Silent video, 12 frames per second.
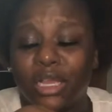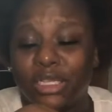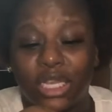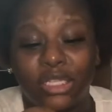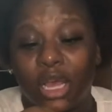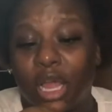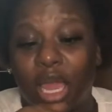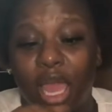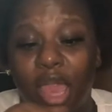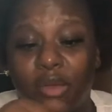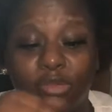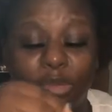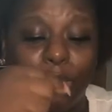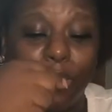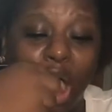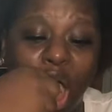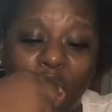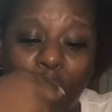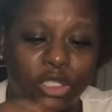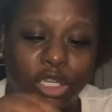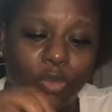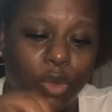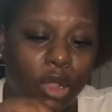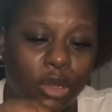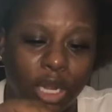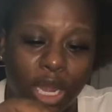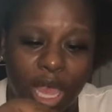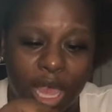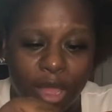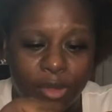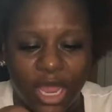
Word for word: because that's all I had was my mom. She worked a lot.